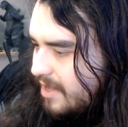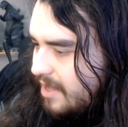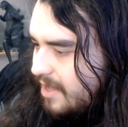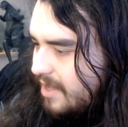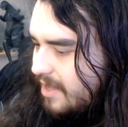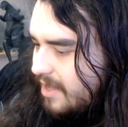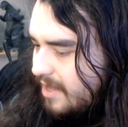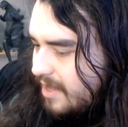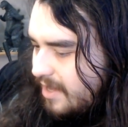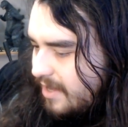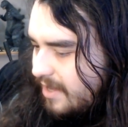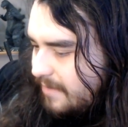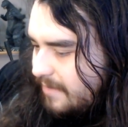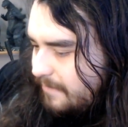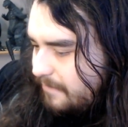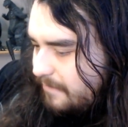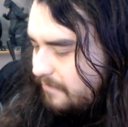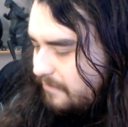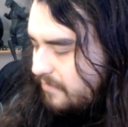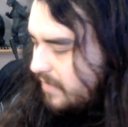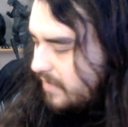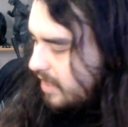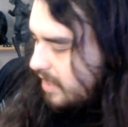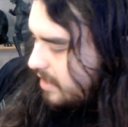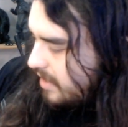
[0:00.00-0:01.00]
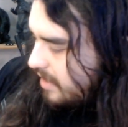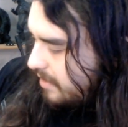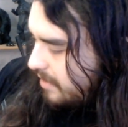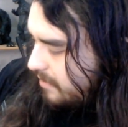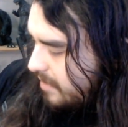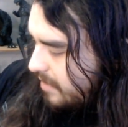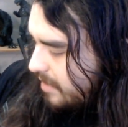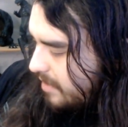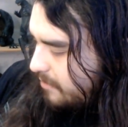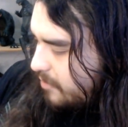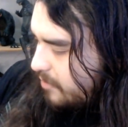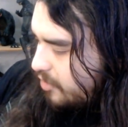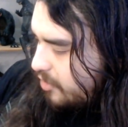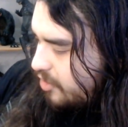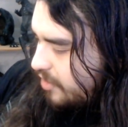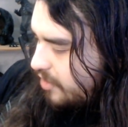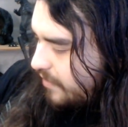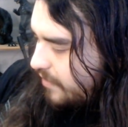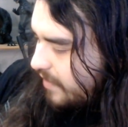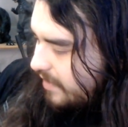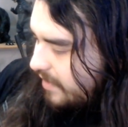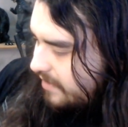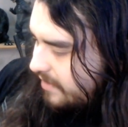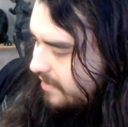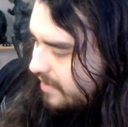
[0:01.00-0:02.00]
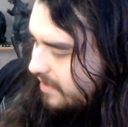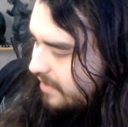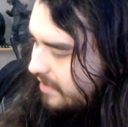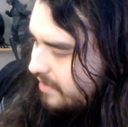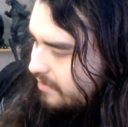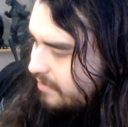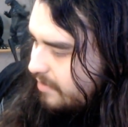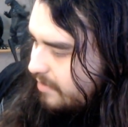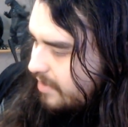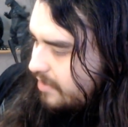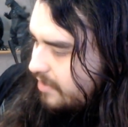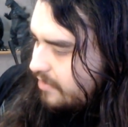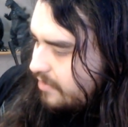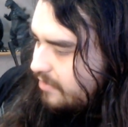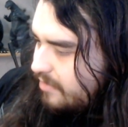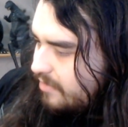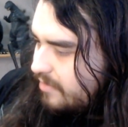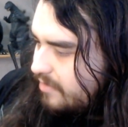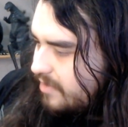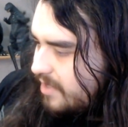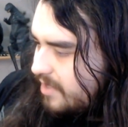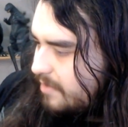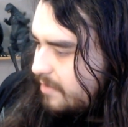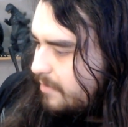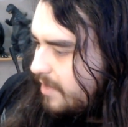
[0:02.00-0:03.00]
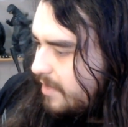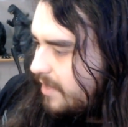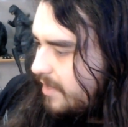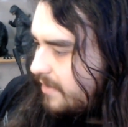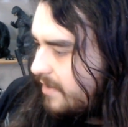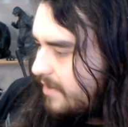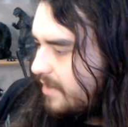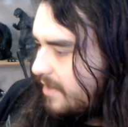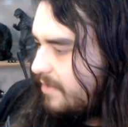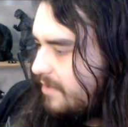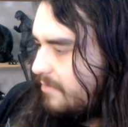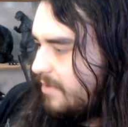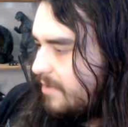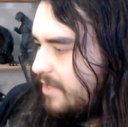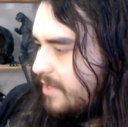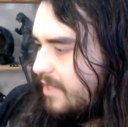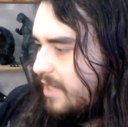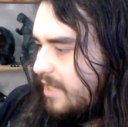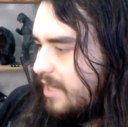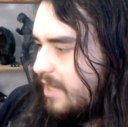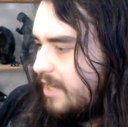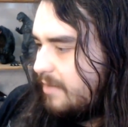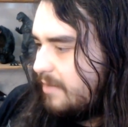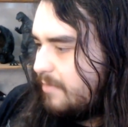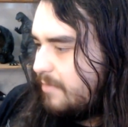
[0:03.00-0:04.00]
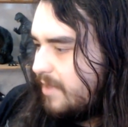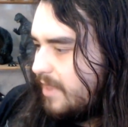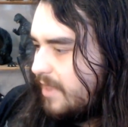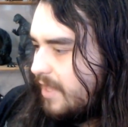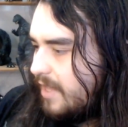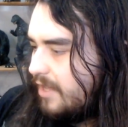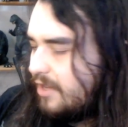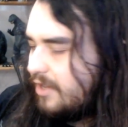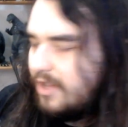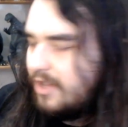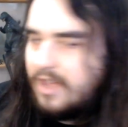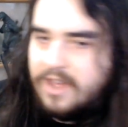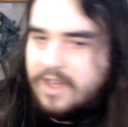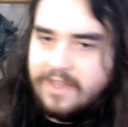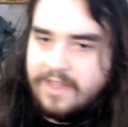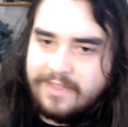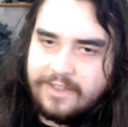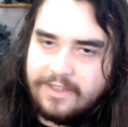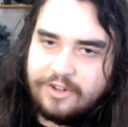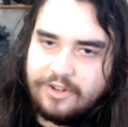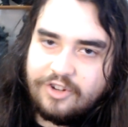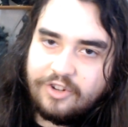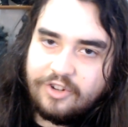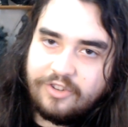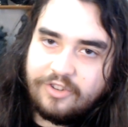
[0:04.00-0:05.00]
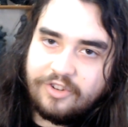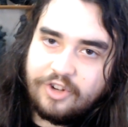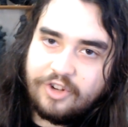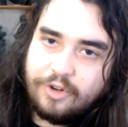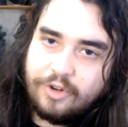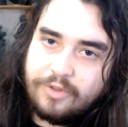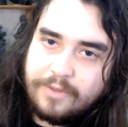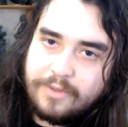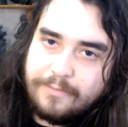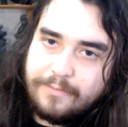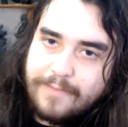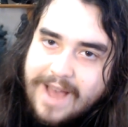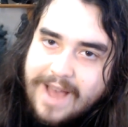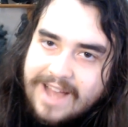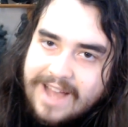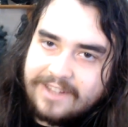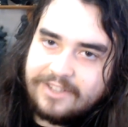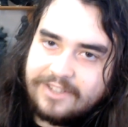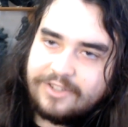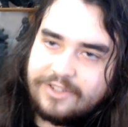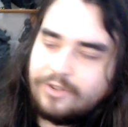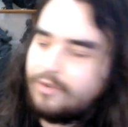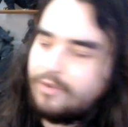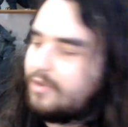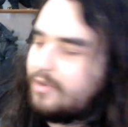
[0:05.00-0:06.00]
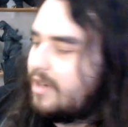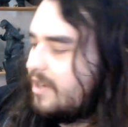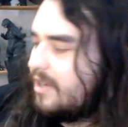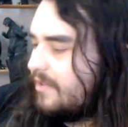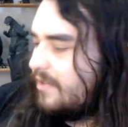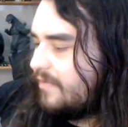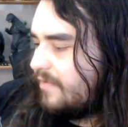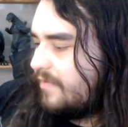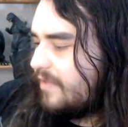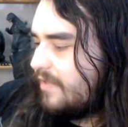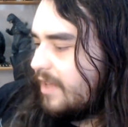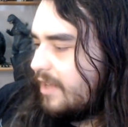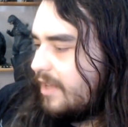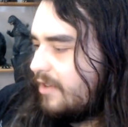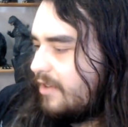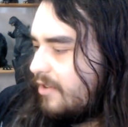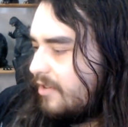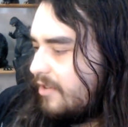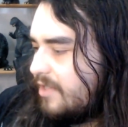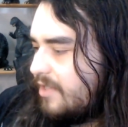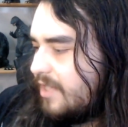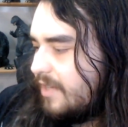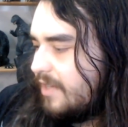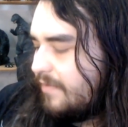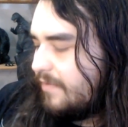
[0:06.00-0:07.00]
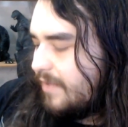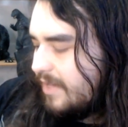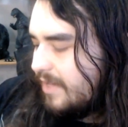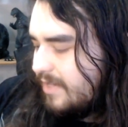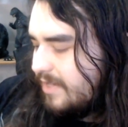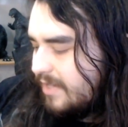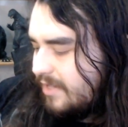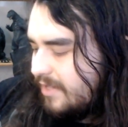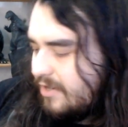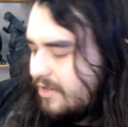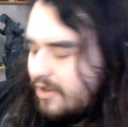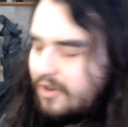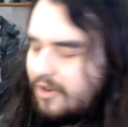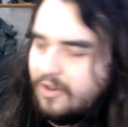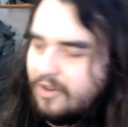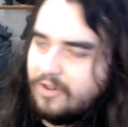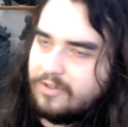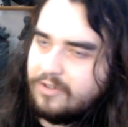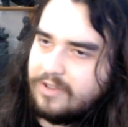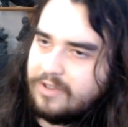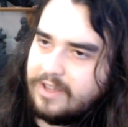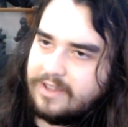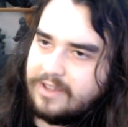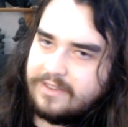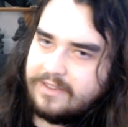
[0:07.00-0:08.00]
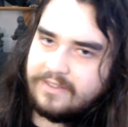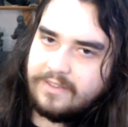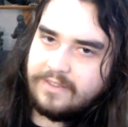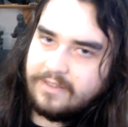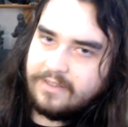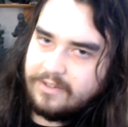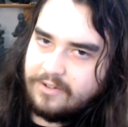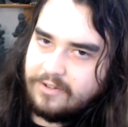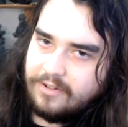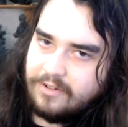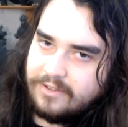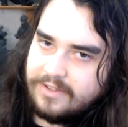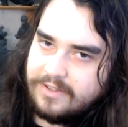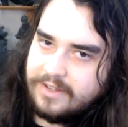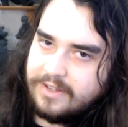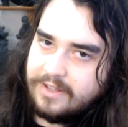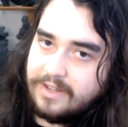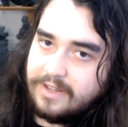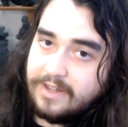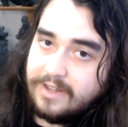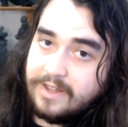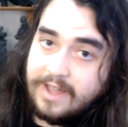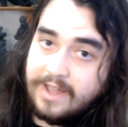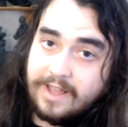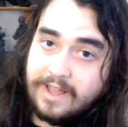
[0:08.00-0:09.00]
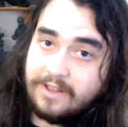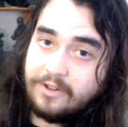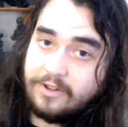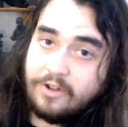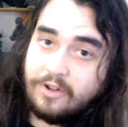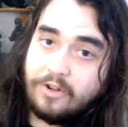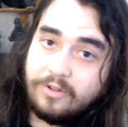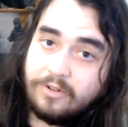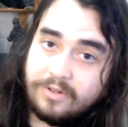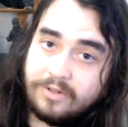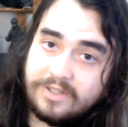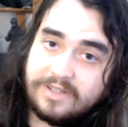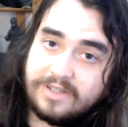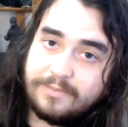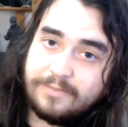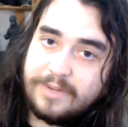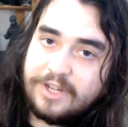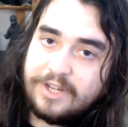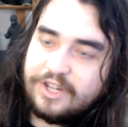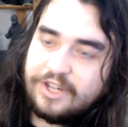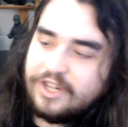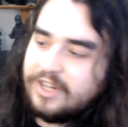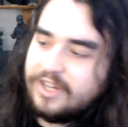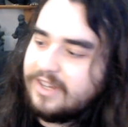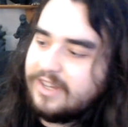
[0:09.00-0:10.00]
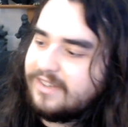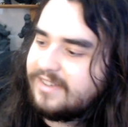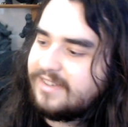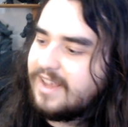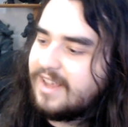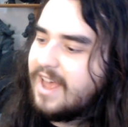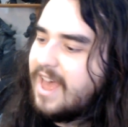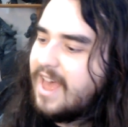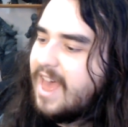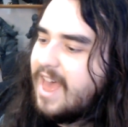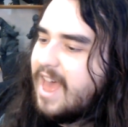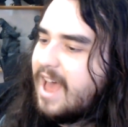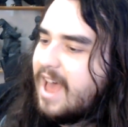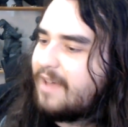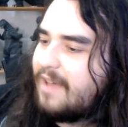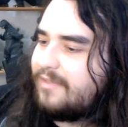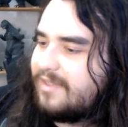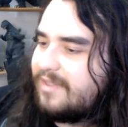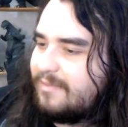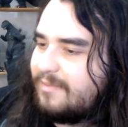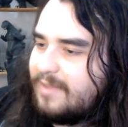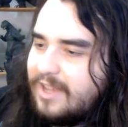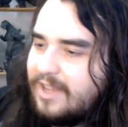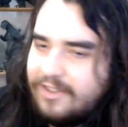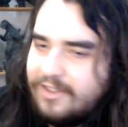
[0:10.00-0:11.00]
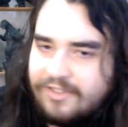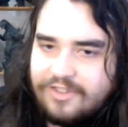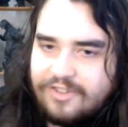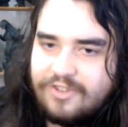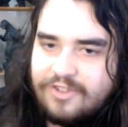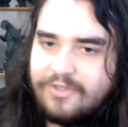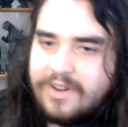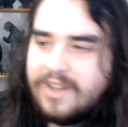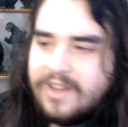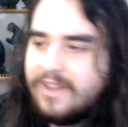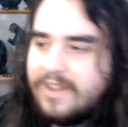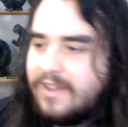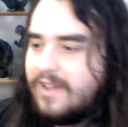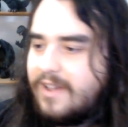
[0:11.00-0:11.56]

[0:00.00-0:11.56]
Um, I'm not sure if it's this one or some of these other ones here, but they, they should show the backstory of like Godzilla versus Kong. Like the Godzilla and Kong species have some history.